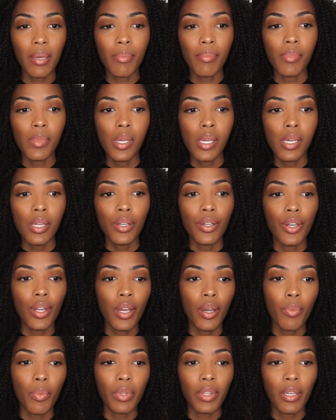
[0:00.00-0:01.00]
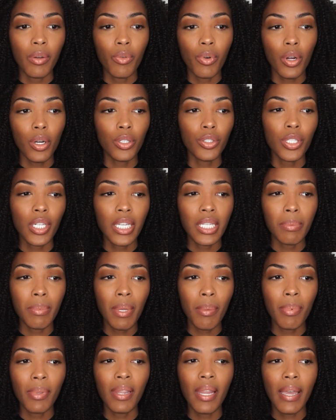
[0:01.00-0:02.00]
I'm done with the crochets,
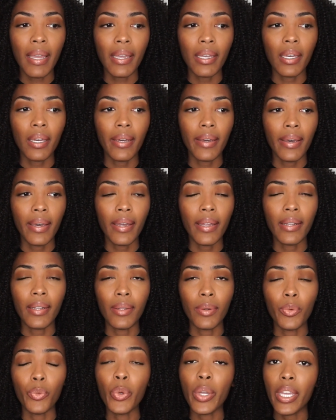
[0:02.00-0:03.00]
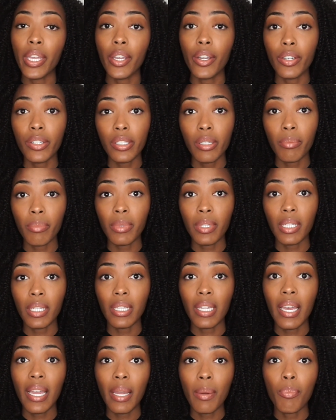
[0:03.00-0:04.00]
maybe like a wig or
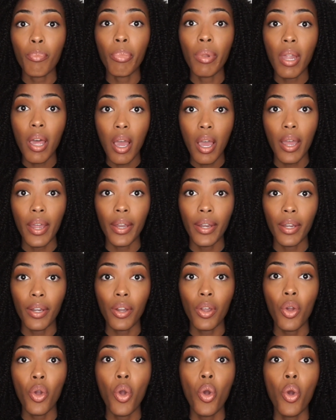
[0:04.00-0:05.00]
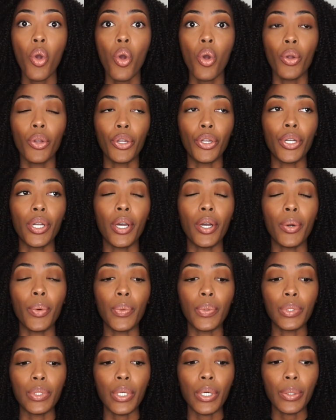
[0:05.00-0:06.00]
something like blonde, you
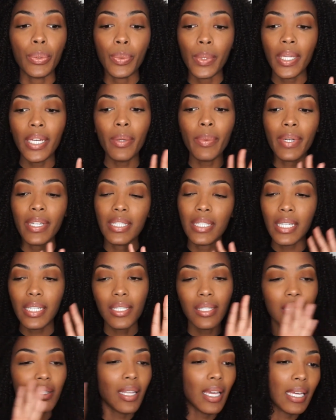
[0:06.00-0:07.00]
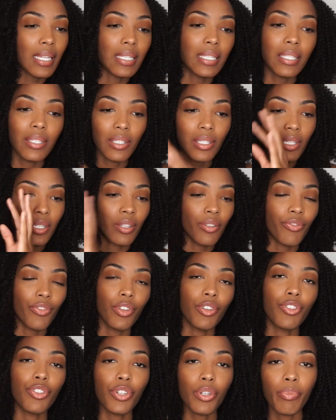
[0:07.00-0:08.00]
know. So anyways, that's in the
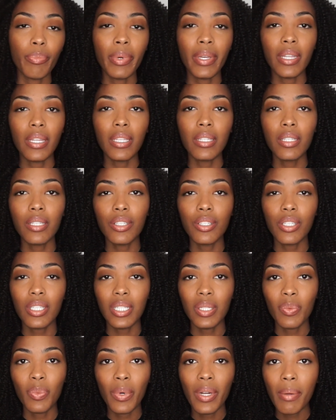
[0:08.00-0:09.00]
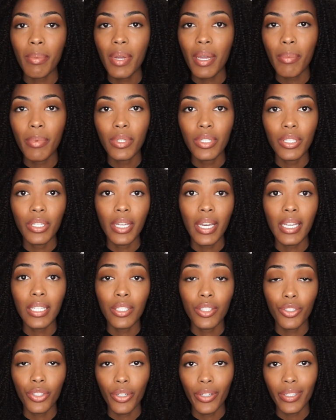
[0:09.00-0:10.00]
future, but this is just what I'm coming to you guys
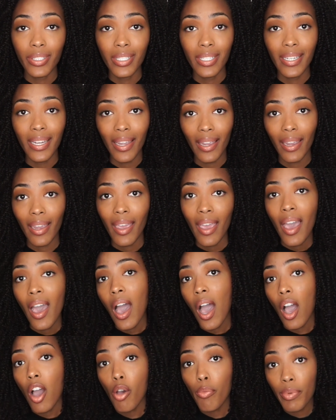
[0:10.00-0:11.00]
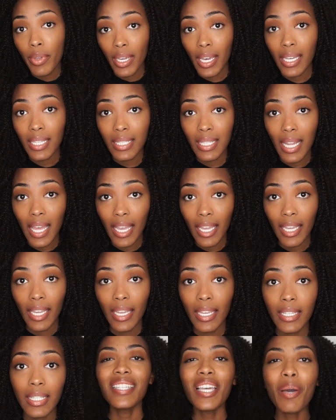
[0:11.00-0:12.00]
to show you today. I hope you guys like it.